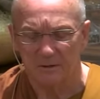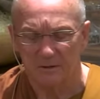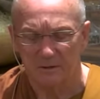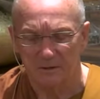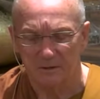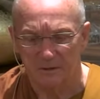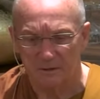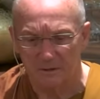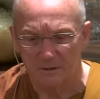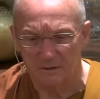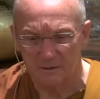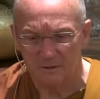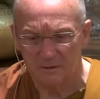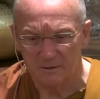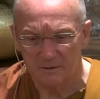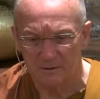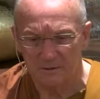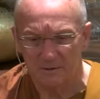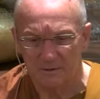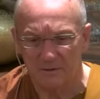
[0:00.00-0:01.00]

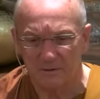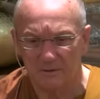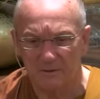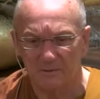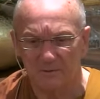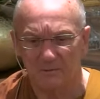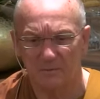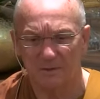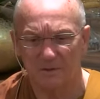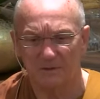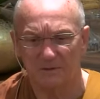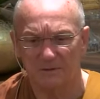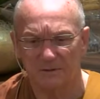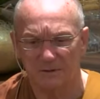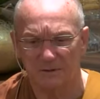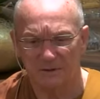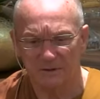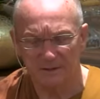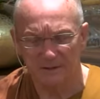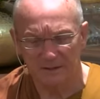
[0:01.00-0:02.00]
are one can